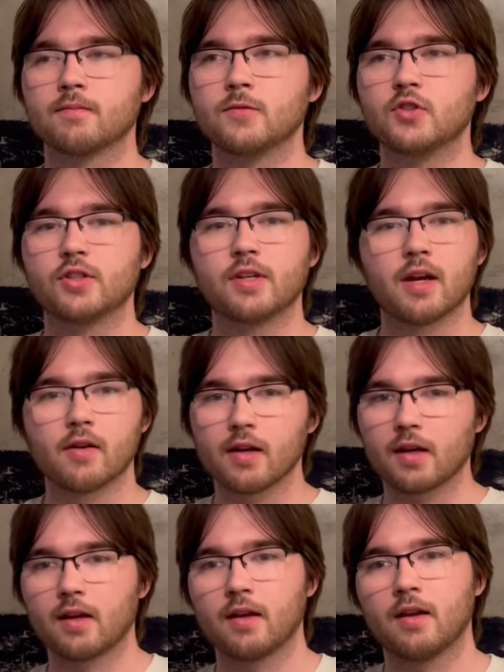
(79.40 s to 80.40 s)

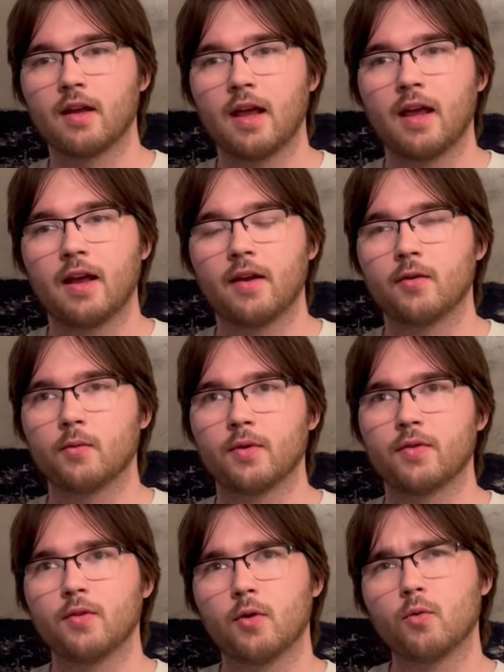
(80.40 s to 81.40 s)
generic and
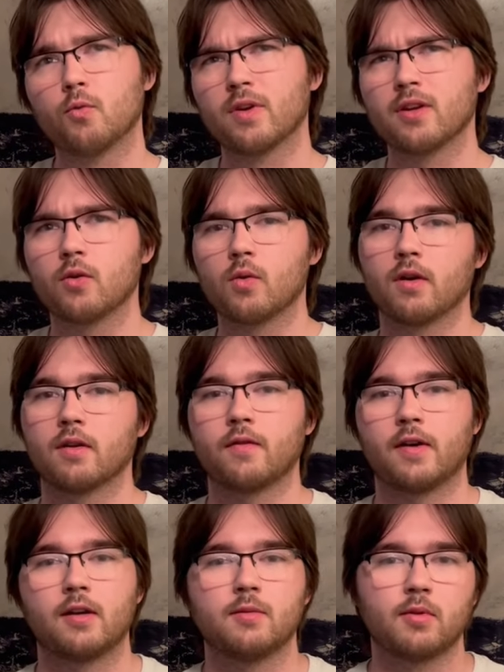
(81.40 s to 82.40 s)
with no real
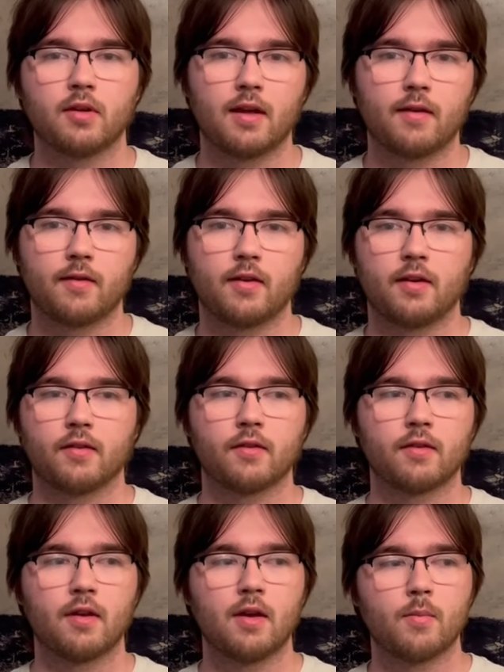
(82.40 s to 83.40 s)
quantifiable
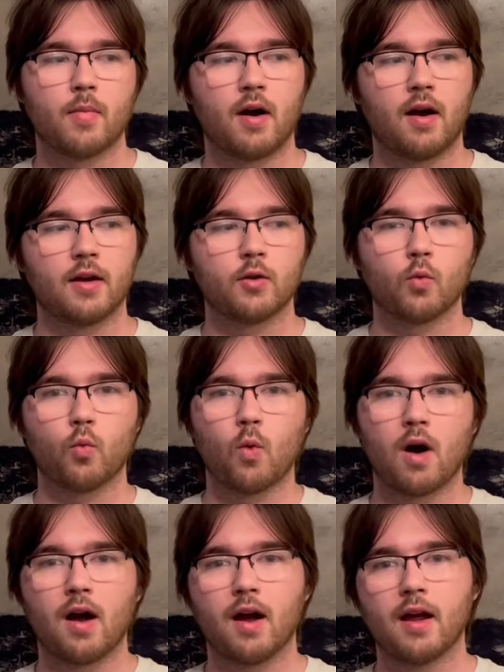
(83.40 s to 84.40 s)
evidence behind
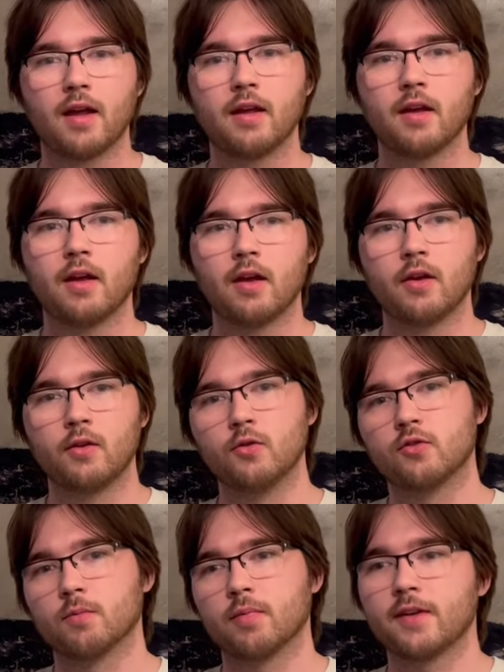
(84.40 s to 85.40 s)
why you
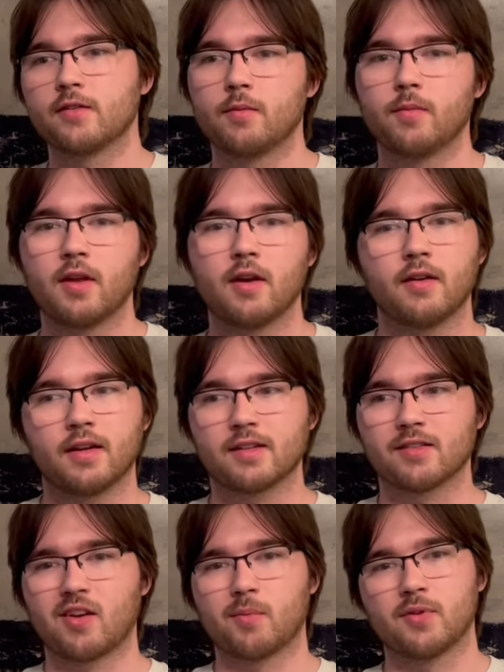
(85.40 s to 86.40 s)
should place them there,
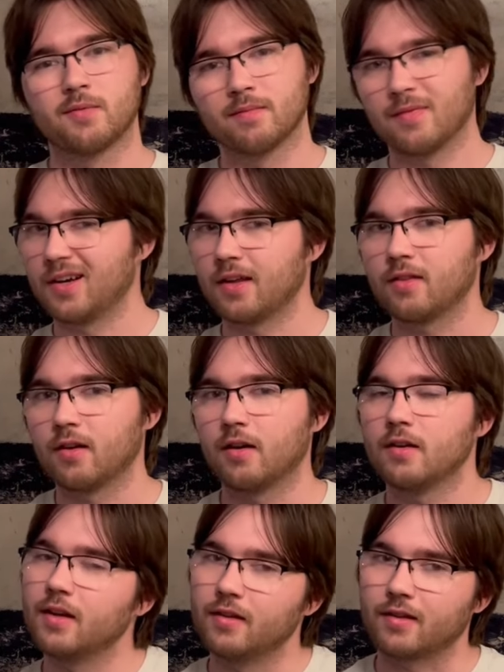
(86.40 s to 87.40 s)
except I
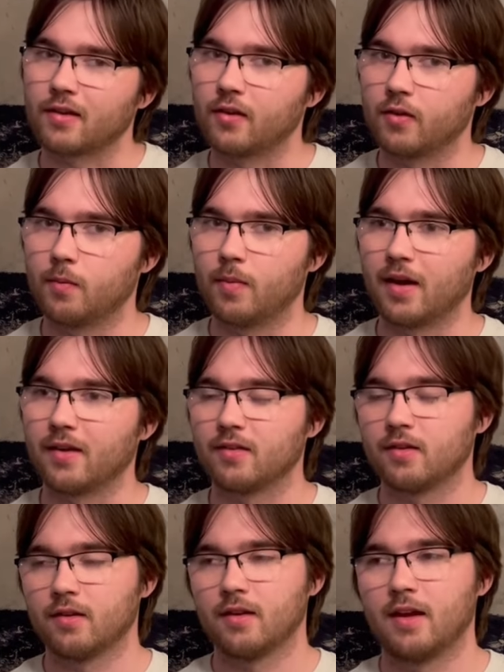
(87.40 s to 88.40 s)
thought it sounded the
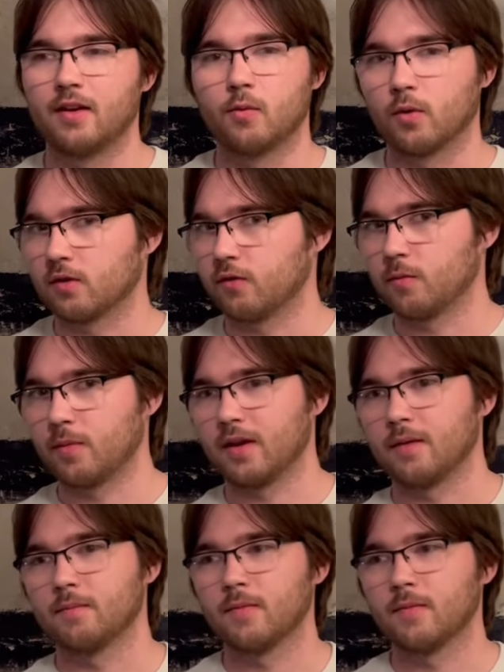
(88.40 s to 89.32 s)
best and it worked for me.